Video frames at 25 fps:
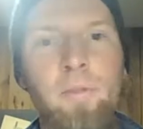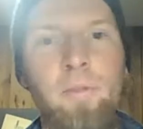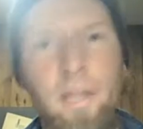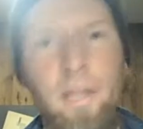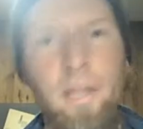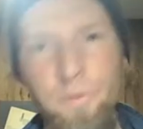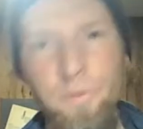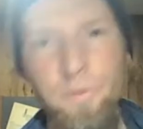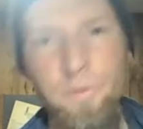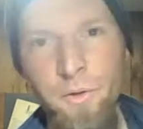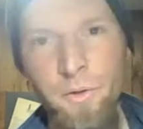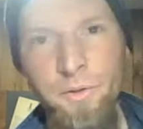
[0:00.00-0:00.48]

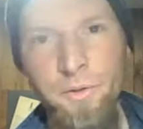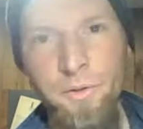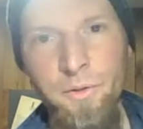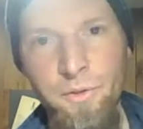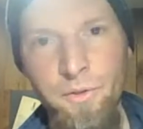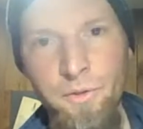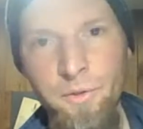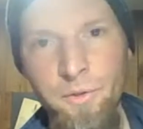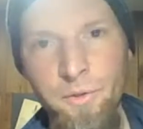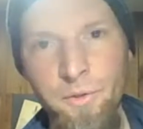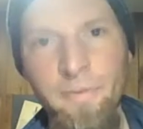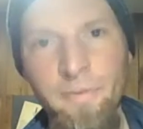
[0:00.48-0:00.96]
long as
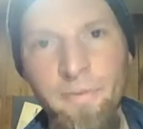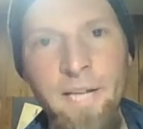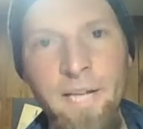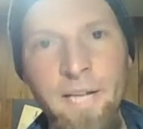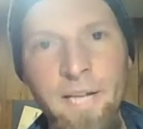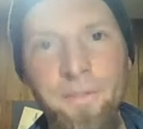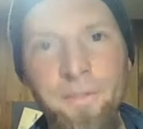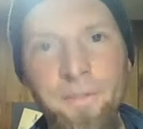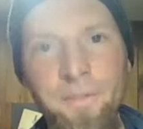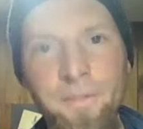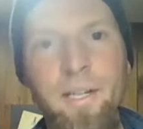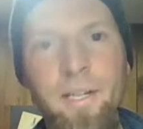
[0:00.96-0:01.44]
you're
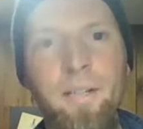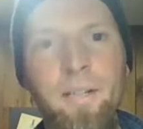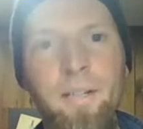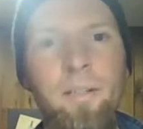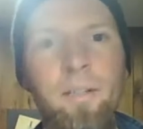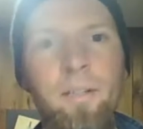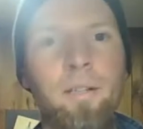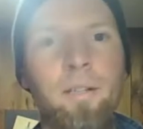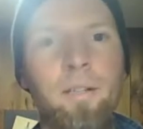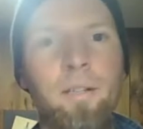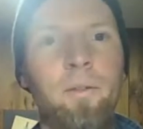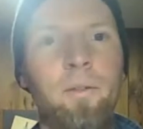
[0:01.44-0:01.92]

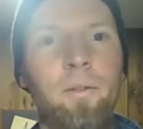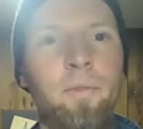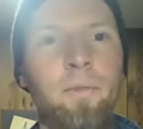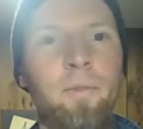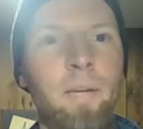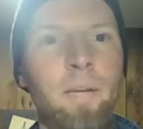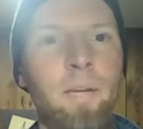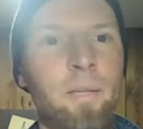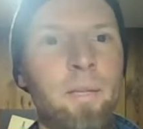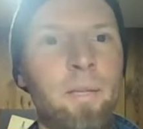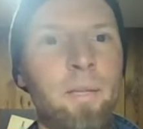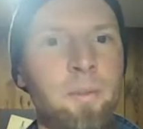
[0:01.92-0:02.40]
vaccinated and your
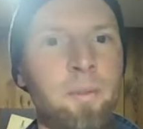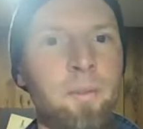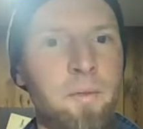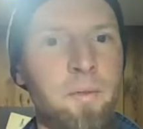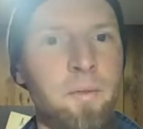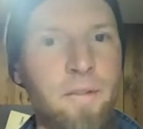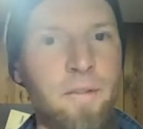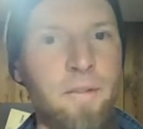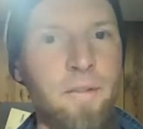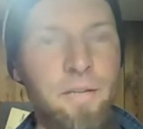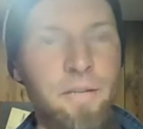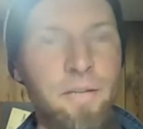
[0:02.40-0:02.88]
family
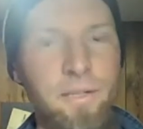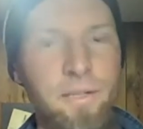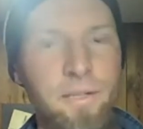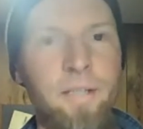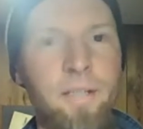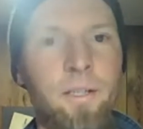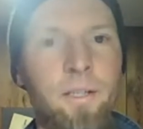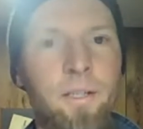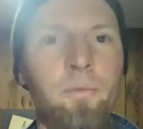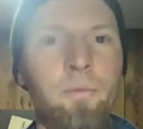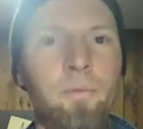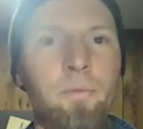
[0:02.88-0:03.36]
tests
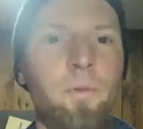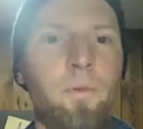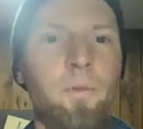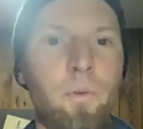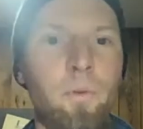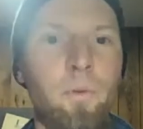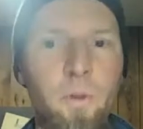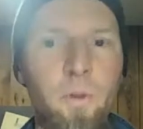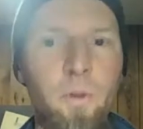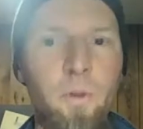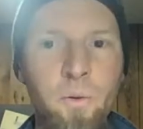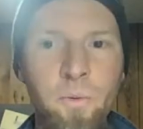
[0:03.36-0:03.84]
negative,
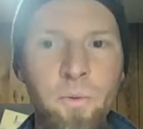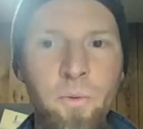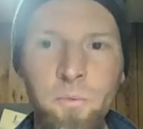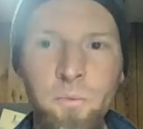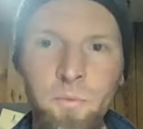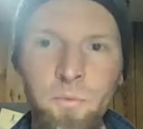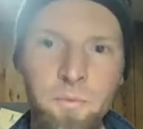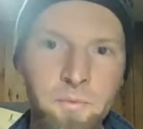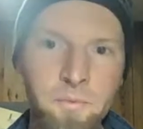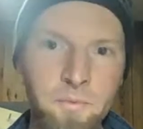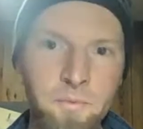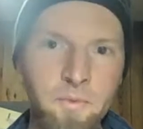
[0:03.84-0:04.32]
go
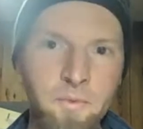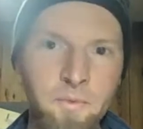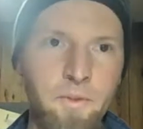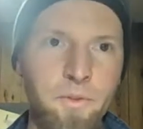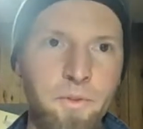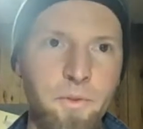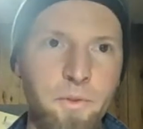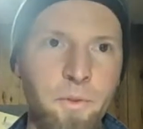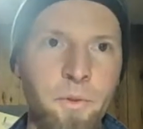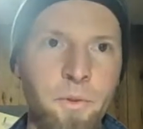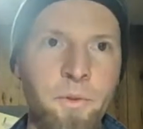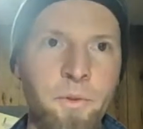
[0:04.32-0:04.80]

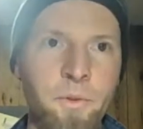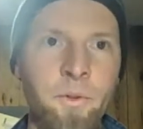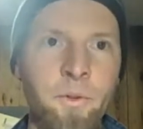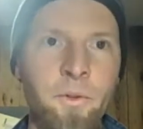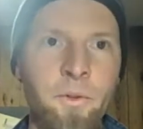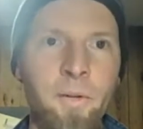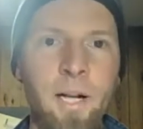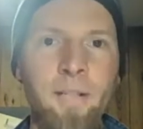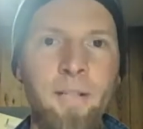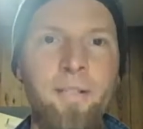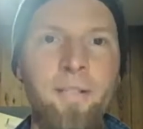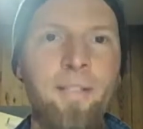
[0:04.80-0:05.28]
do
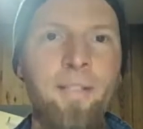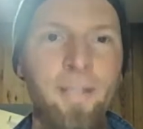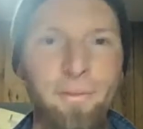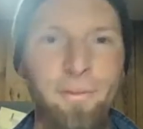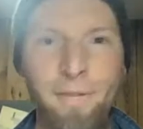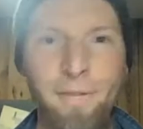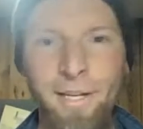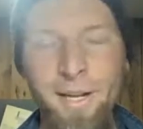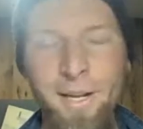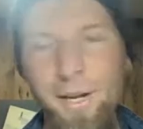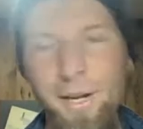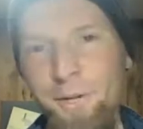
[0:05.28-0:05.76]
your holiday
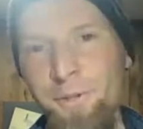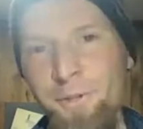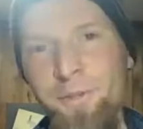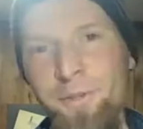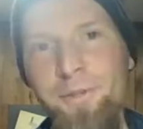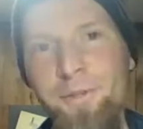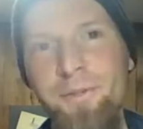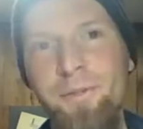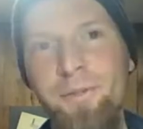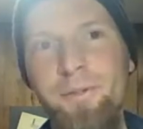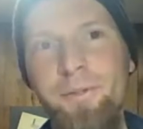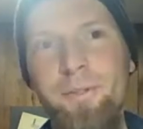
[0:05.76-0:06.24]

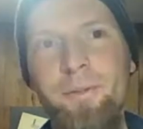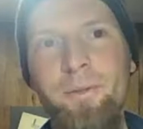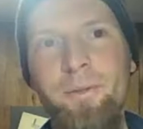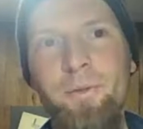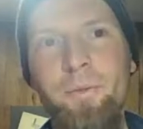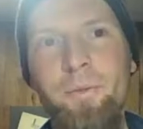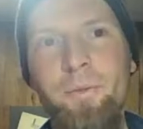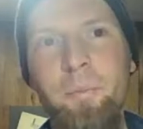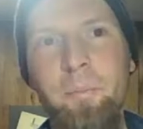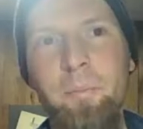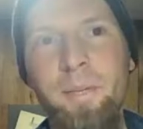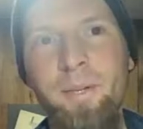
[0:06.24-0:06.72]
vacations
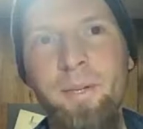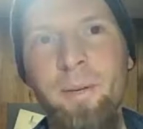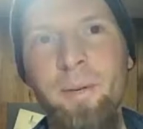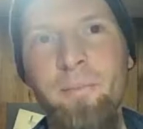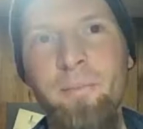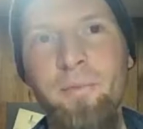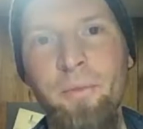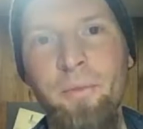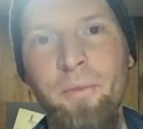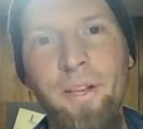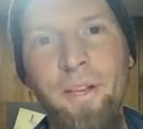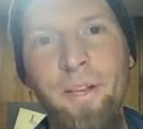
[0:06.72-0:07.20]
and meet
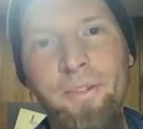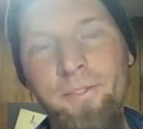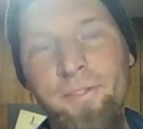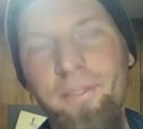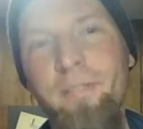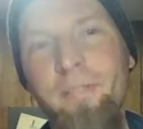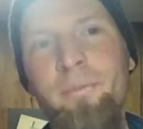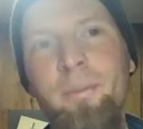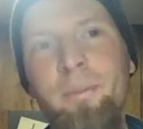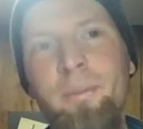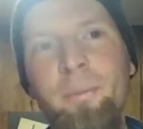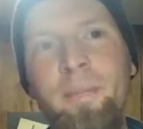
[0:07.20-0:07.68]
up for
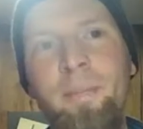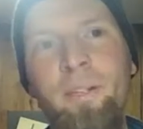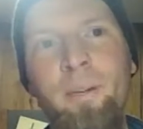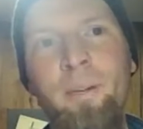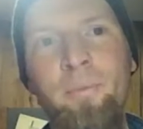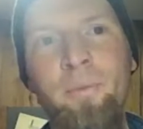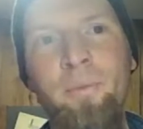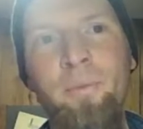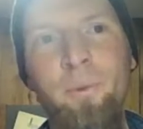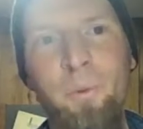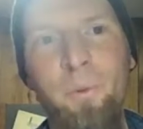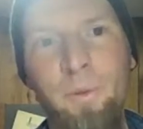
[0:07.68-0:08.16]
Thanksgiving, meet
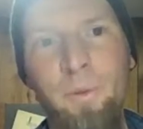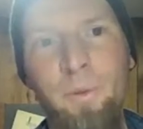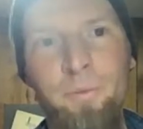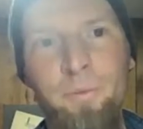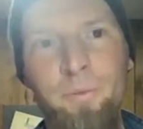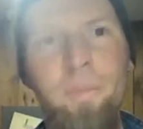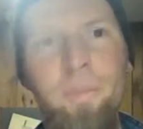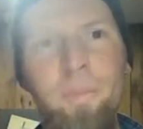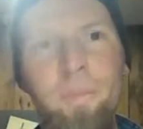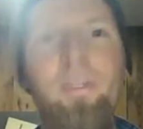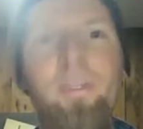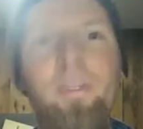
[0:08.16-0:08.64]
up for
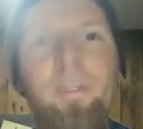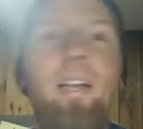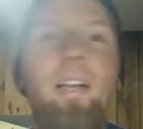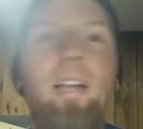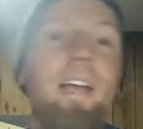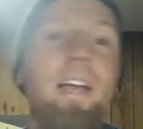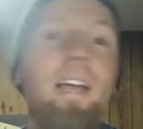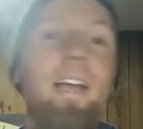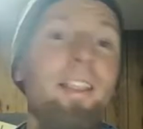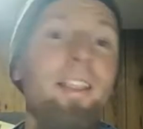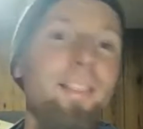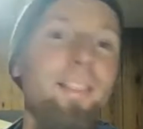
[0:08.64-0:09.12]
Christmas.
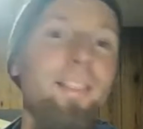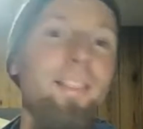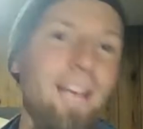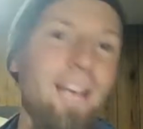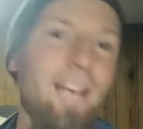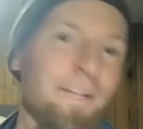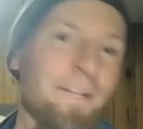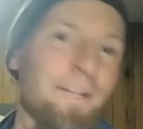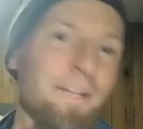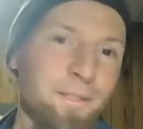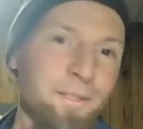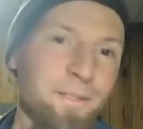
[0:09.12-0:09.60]

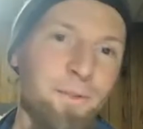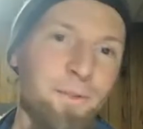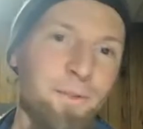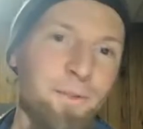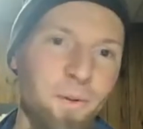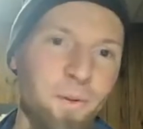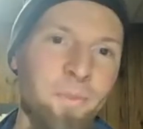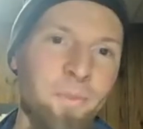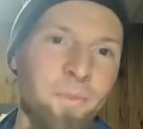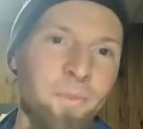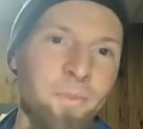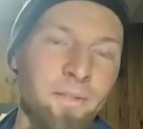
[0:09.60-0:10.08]
That
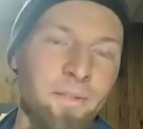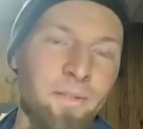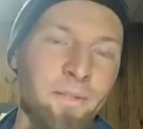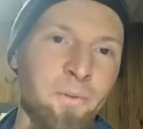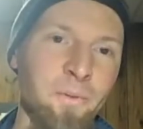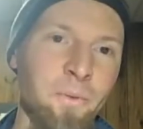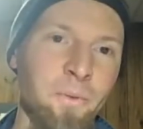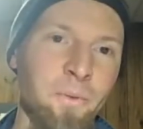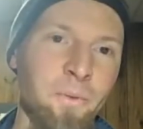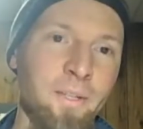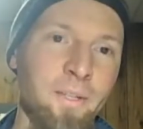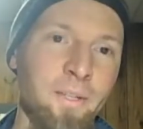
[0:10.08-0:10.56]
disarmed
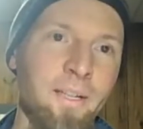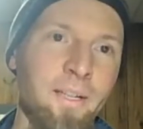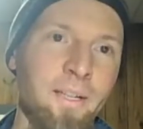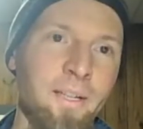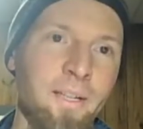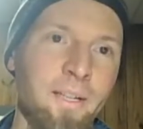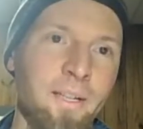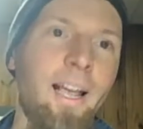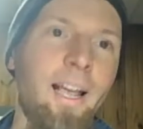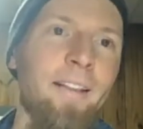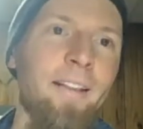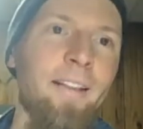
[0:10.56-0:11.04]
everyone
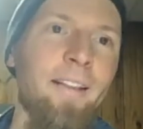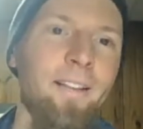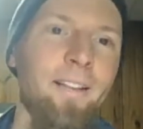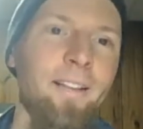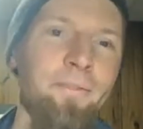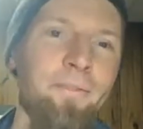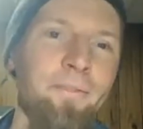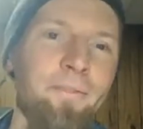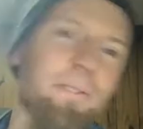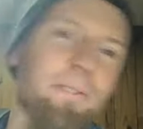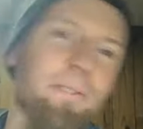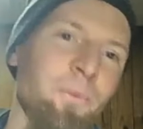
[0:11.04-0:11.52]
and
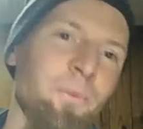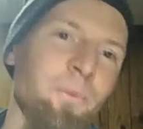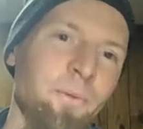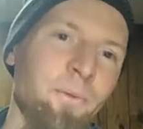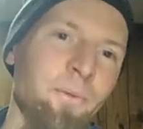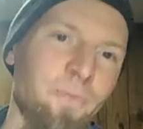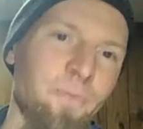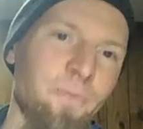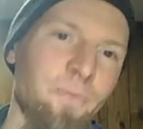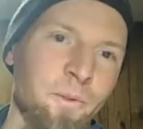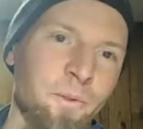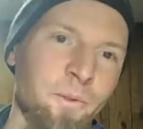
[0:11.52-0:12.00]
left
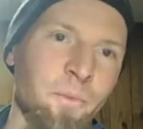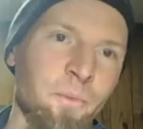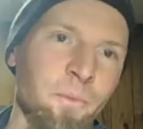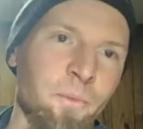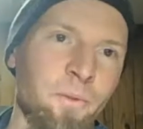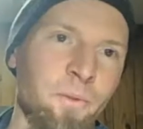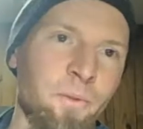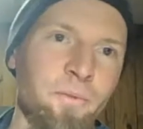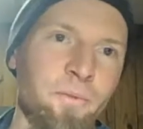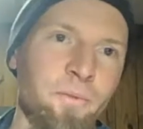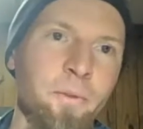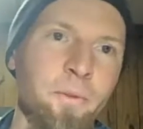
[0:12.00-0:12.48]
everyone
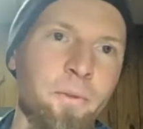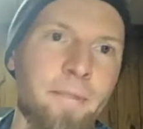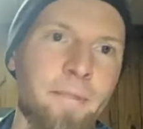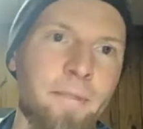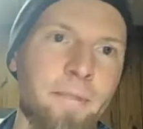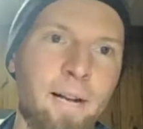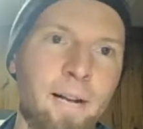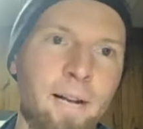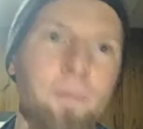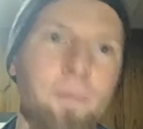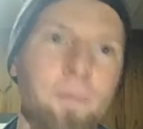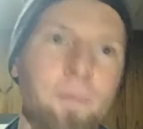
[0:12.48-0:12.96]
vulnerable for
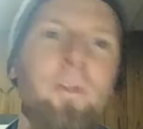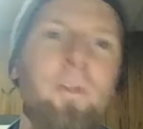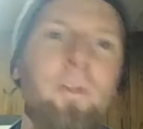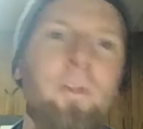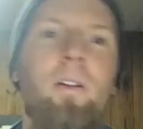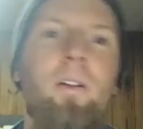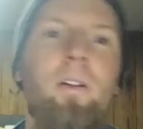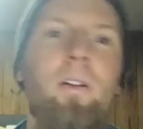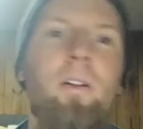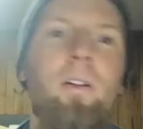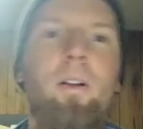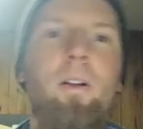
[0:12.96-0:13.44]
now
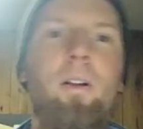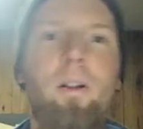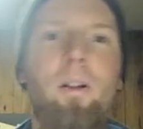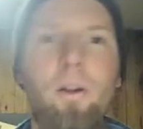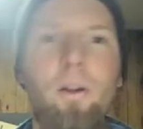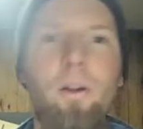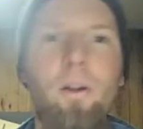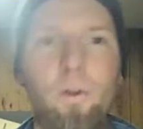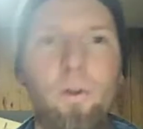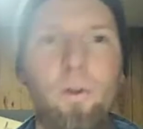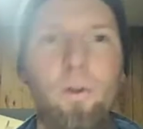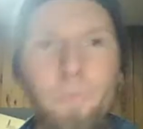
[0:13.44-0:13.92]

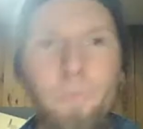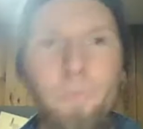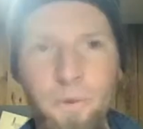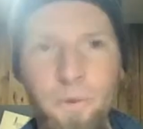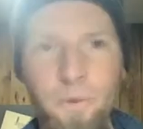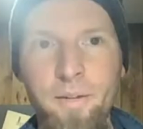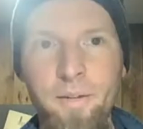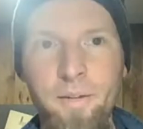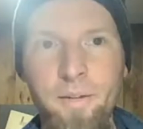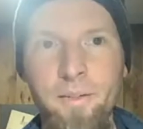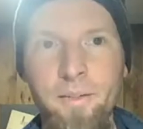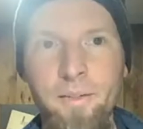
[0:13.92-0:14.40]

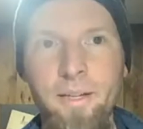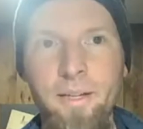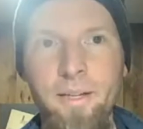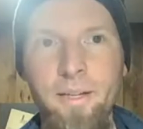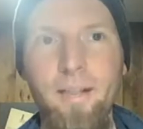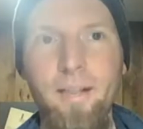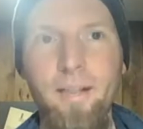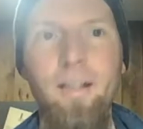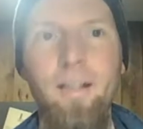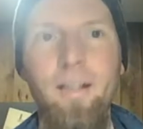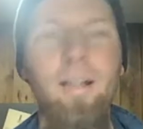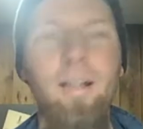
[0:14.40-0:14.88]
Omicron.
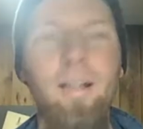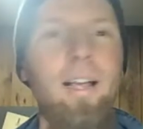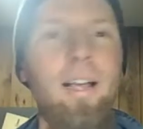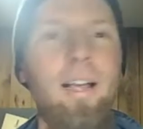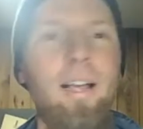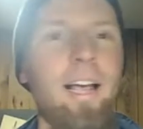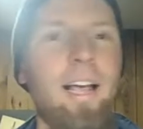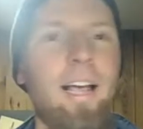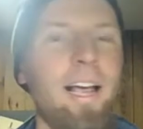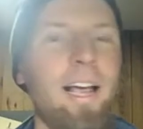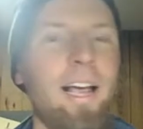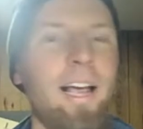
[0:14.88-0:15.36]

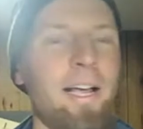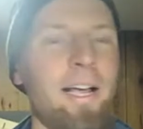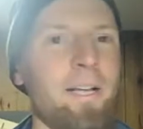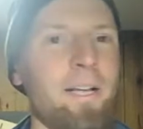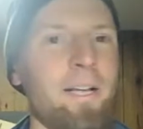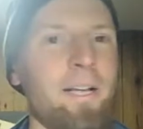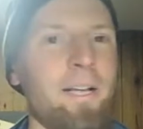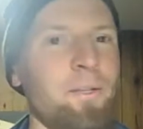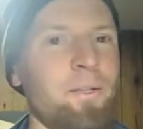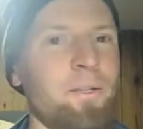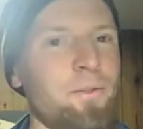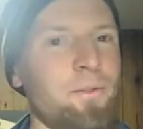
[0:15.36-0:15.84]
And,